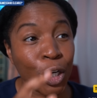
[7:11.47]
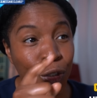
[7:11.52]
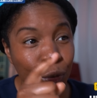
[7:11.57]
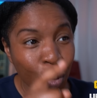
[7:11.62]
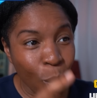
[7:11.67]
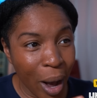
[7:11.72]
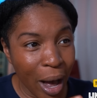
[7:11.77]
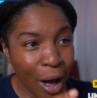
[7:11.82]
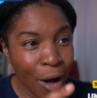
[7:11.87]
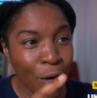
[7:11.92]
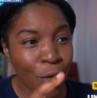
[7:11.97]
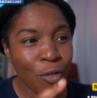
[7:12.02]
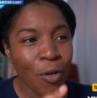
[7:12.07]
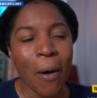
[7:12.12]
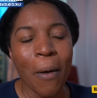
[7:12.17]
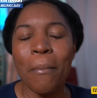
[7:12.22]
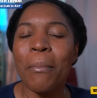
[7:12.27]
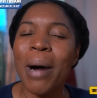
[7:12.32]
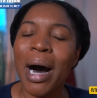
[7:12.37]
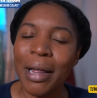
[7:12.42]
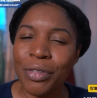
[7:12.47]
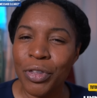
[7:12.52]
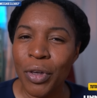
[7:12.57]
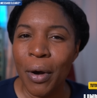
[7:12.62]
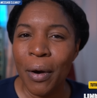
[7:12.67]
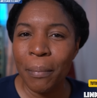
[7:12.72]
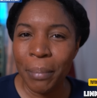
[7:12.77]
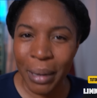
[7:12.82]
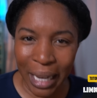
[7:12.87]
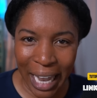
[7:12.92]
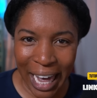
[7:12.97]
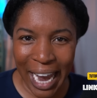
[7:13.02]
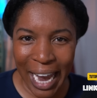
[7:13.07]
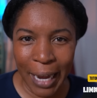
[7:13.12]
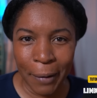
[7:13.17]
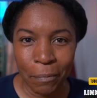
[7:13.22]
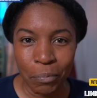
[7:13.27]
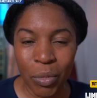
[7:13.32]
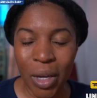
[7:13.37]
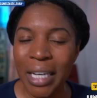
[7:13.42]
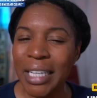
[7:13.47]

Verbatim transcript: 12 month plan.